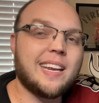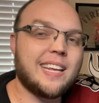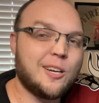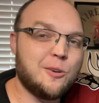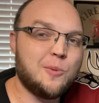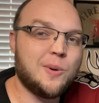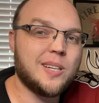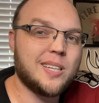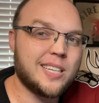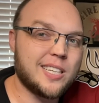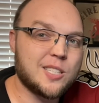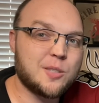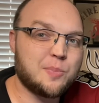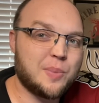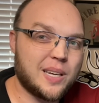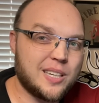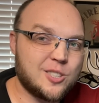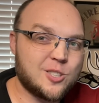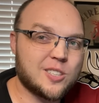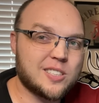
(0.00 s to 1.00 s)
he really has
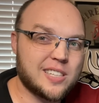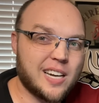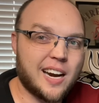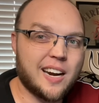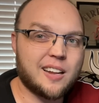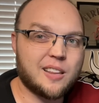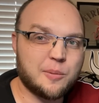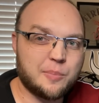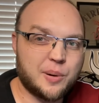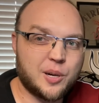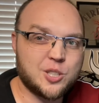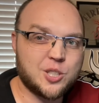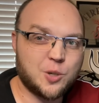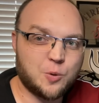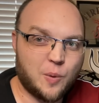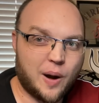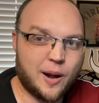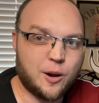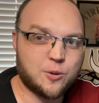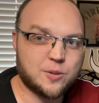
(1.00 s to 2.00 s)
been just kind of the pudgy
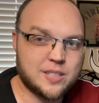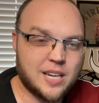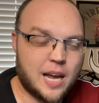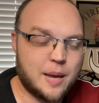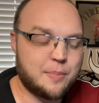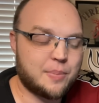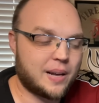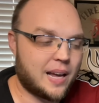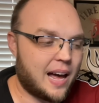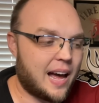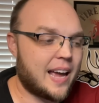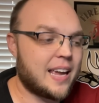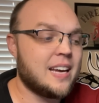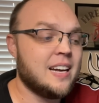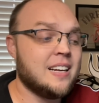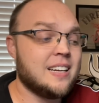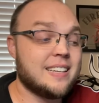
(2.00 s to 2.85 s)
round type of guy.